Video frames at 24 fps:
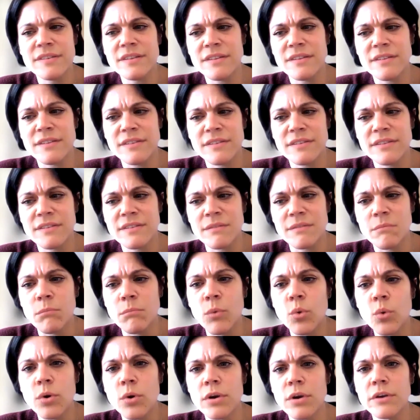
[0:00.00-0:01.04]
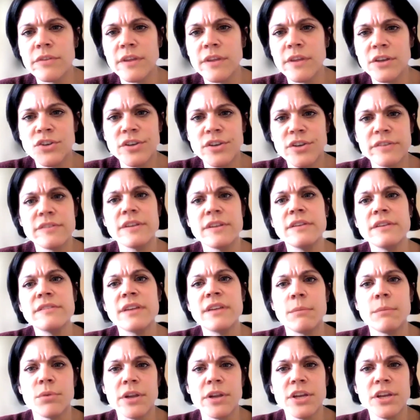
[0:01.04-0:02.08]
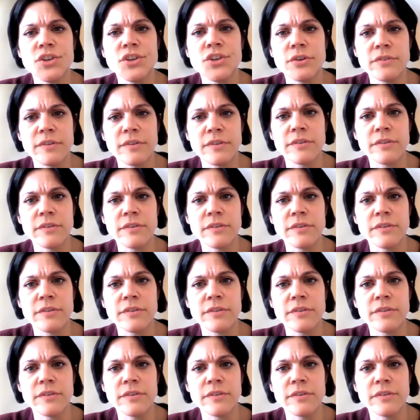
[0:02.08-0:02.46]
is more than just these separate issues.